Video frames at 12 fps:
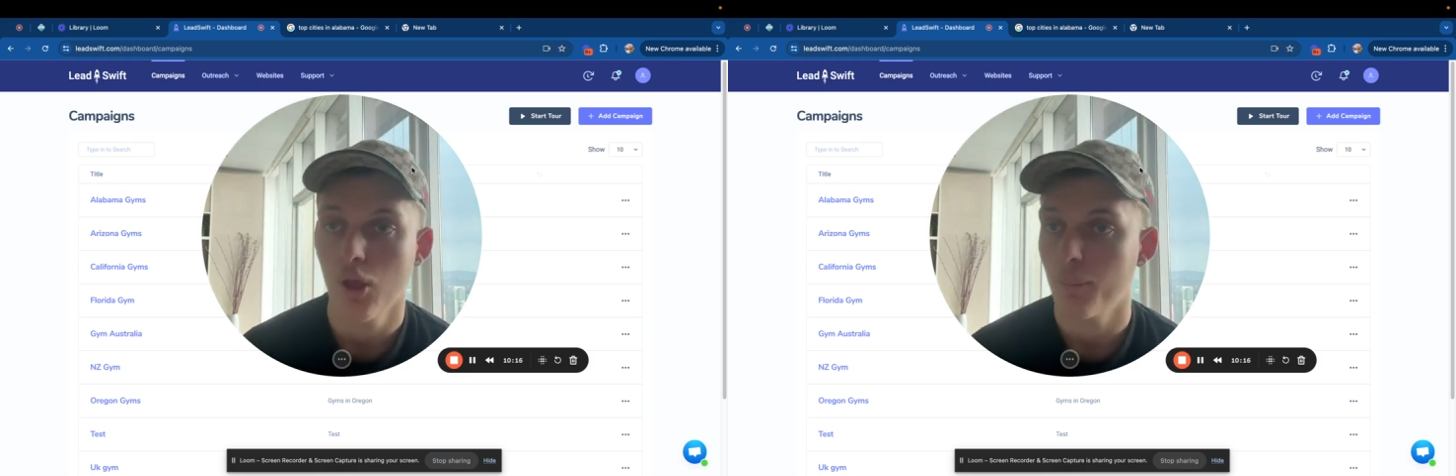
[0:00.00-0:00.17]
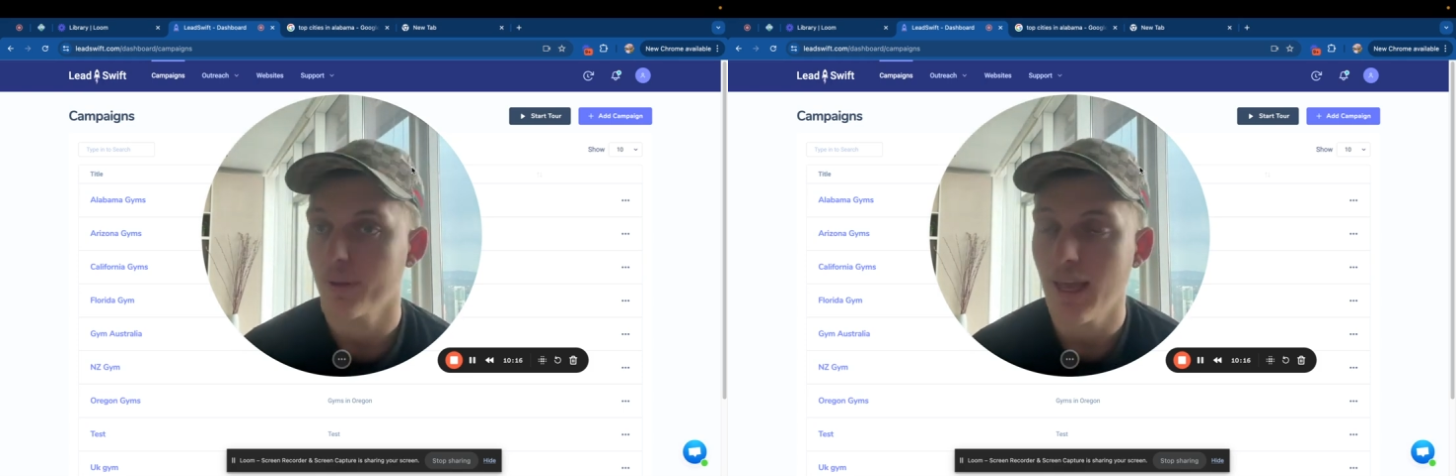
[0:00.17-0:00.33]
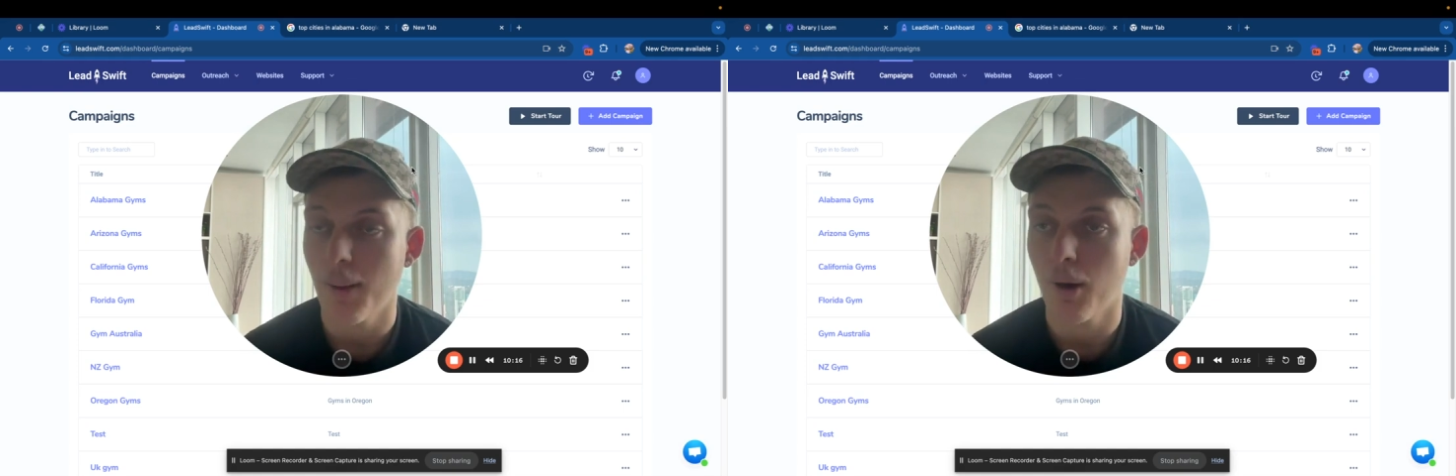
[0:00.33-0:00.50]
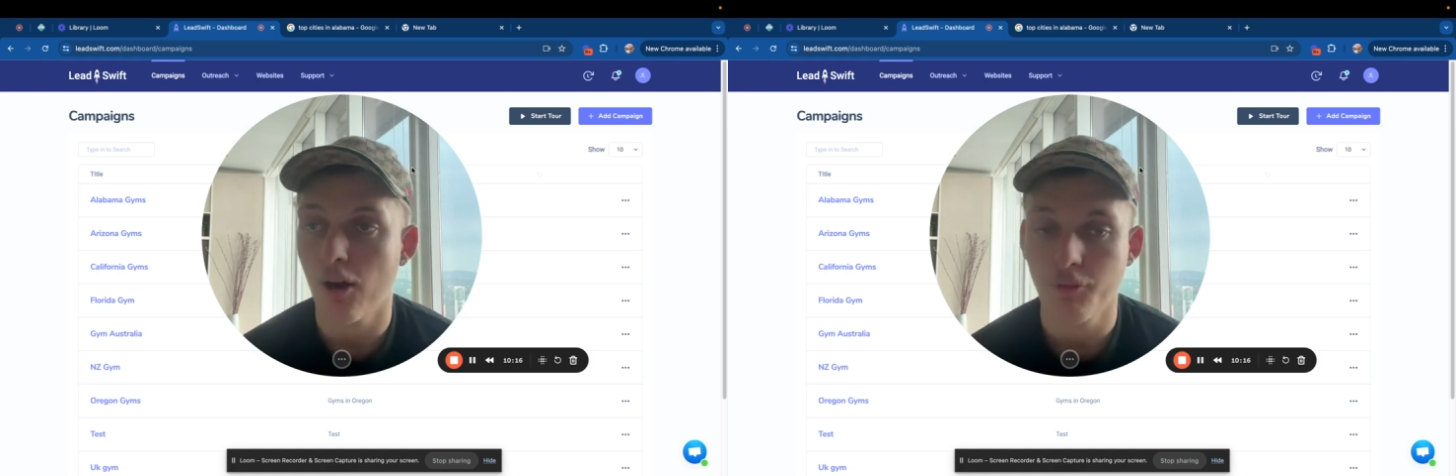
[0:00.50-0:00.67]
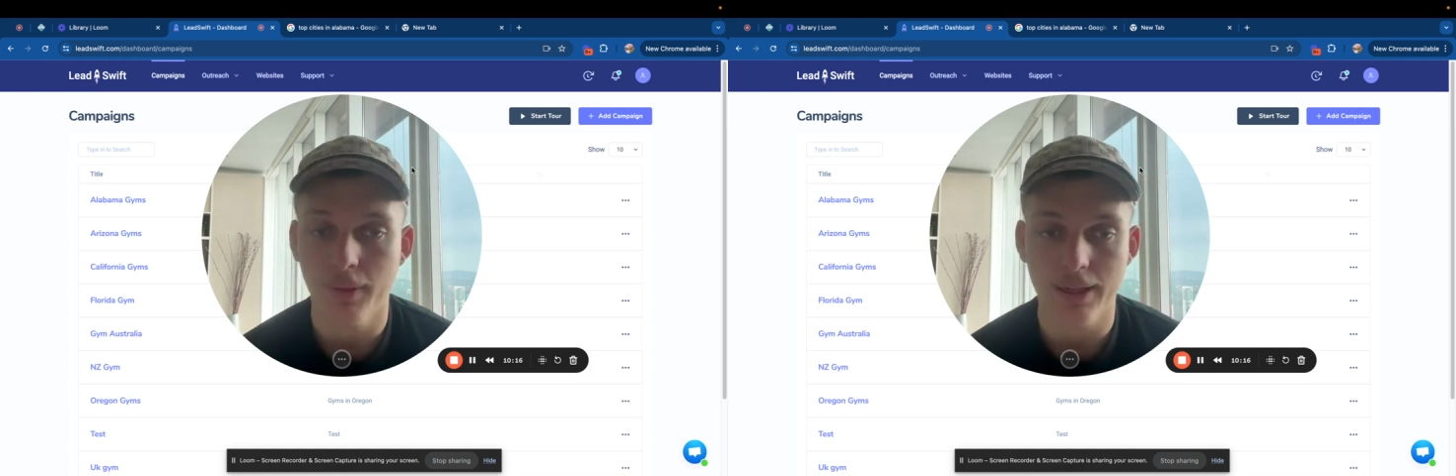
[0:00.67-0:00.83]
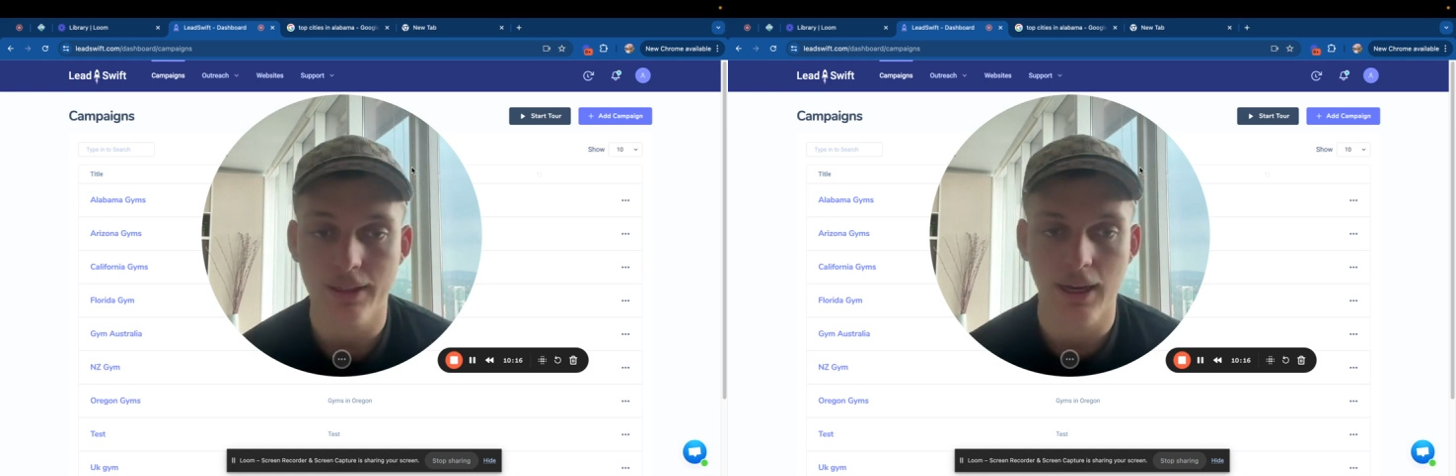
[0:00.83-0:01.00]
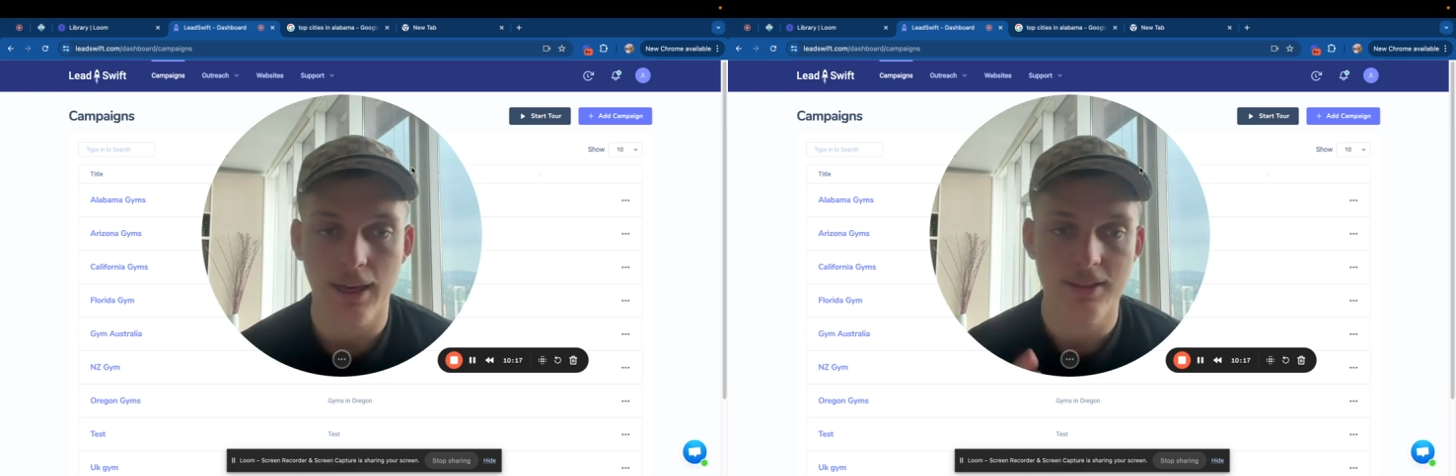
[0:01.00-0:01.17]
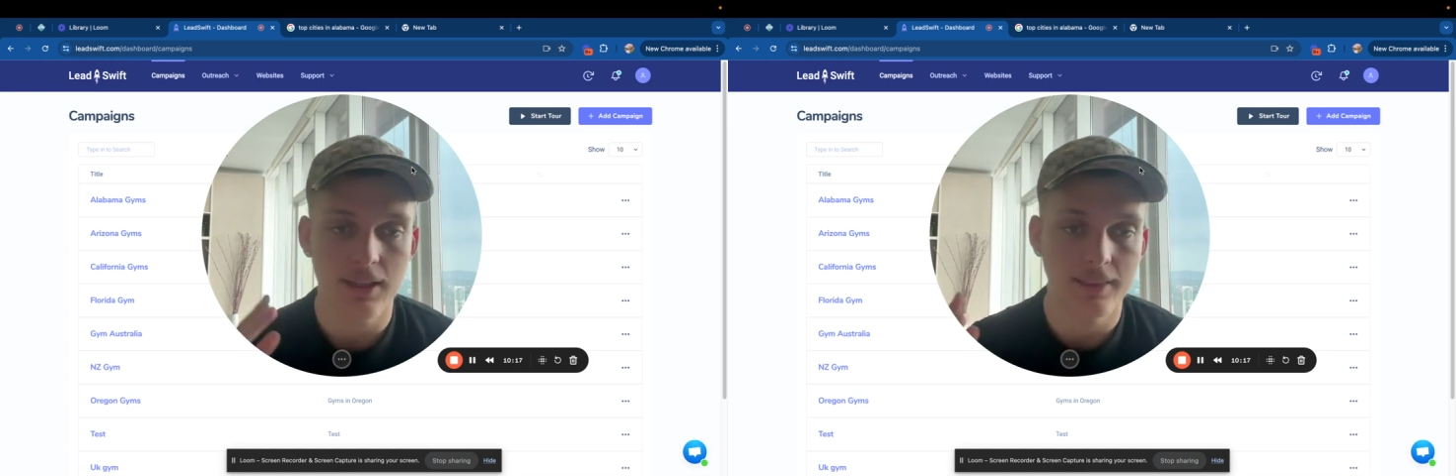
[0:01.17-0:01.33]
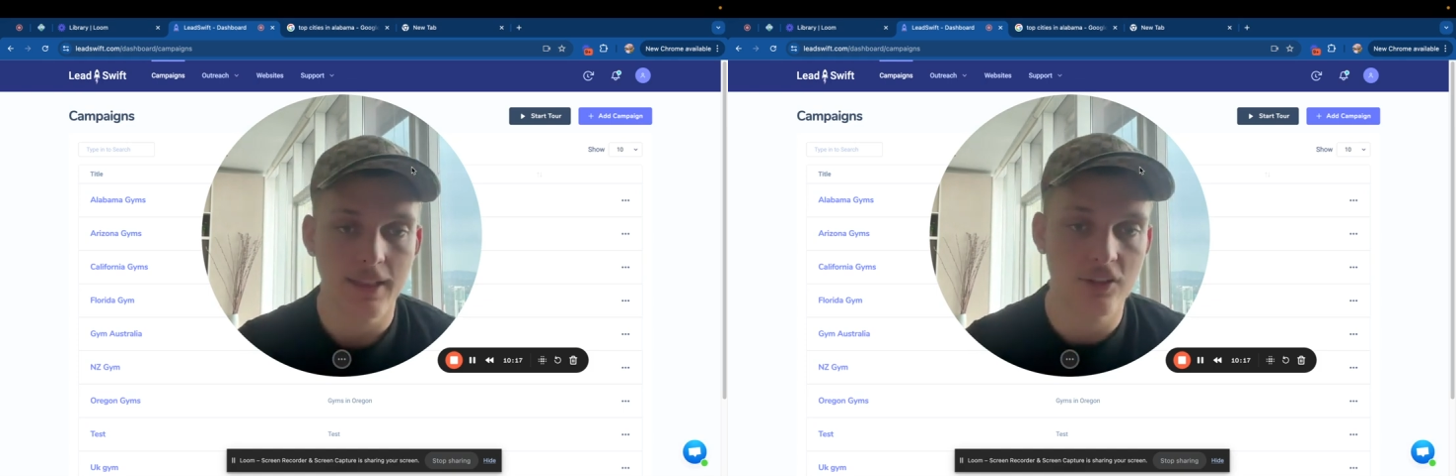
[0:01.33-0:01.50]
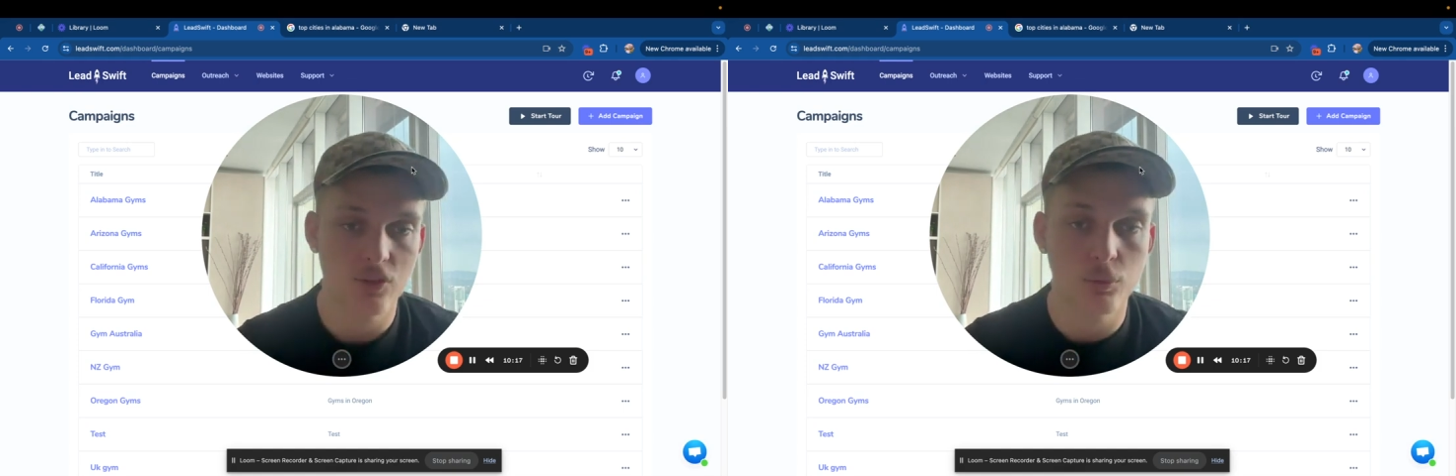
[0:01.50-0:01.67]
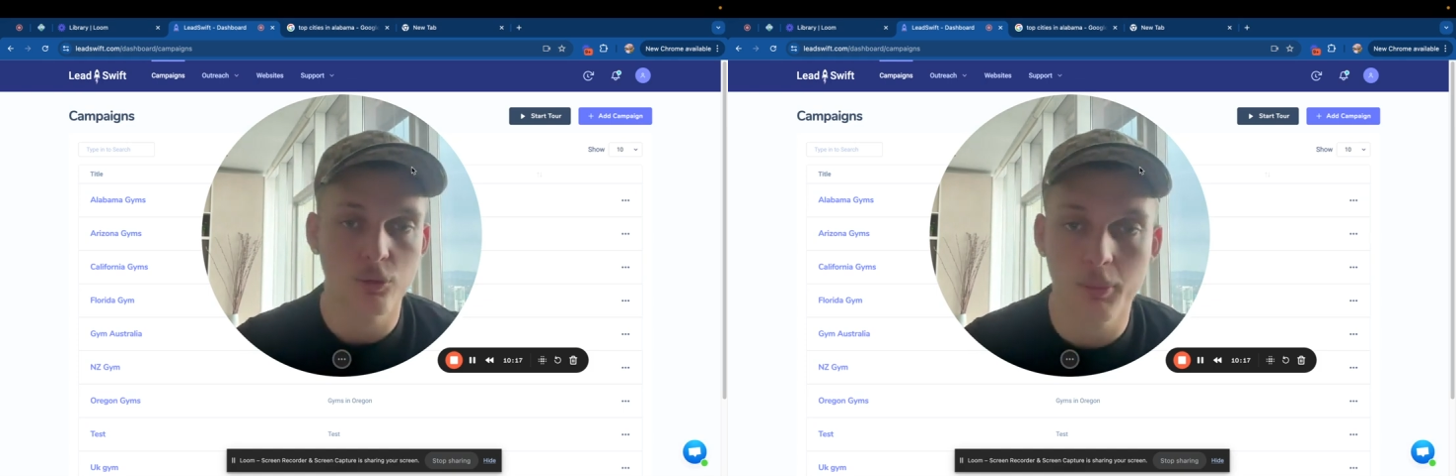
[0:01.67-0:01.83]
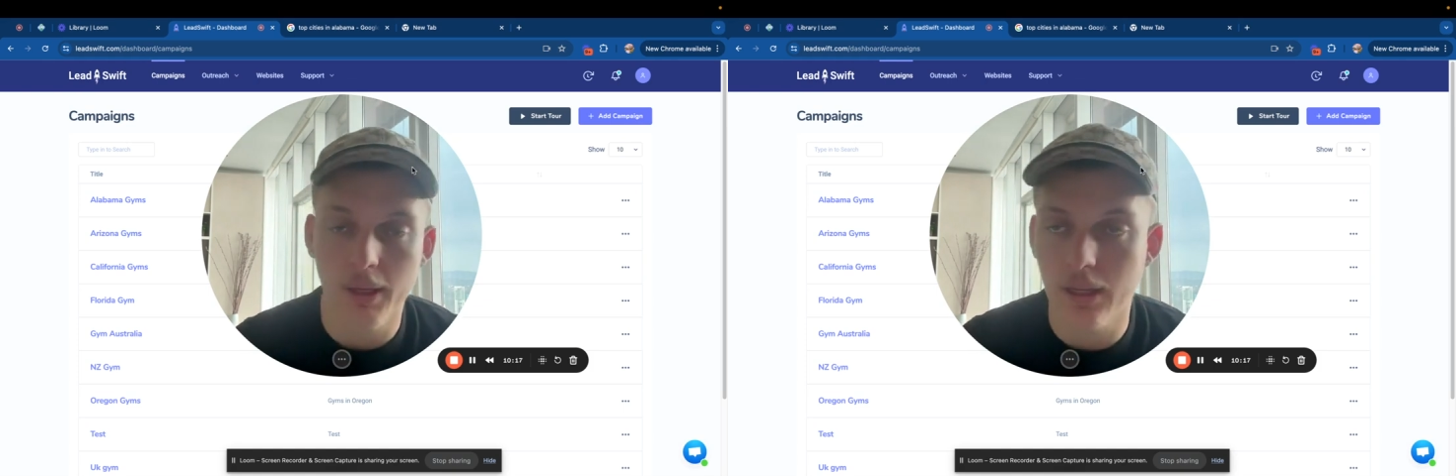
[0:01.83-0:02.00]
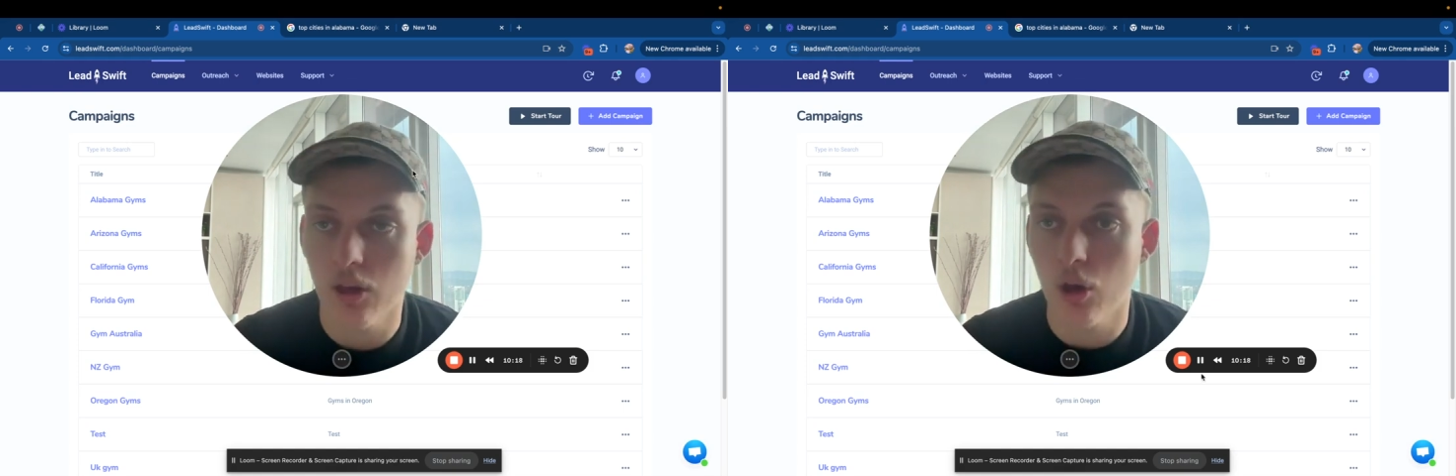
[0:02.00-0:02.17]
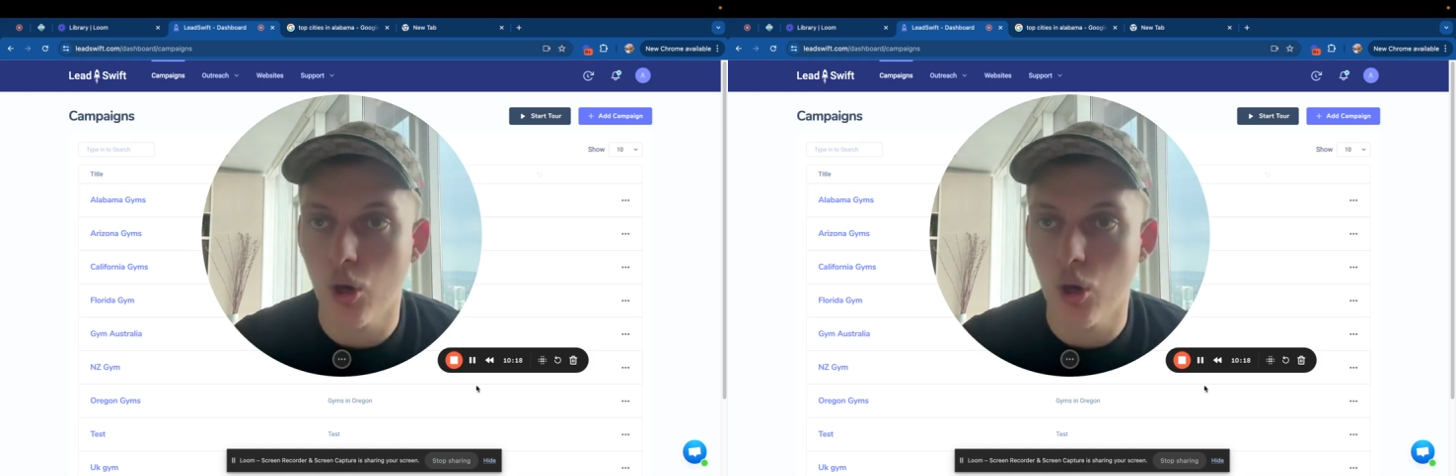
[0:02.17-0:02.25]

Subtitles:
But yeah, apart from that, guys, that's all from me.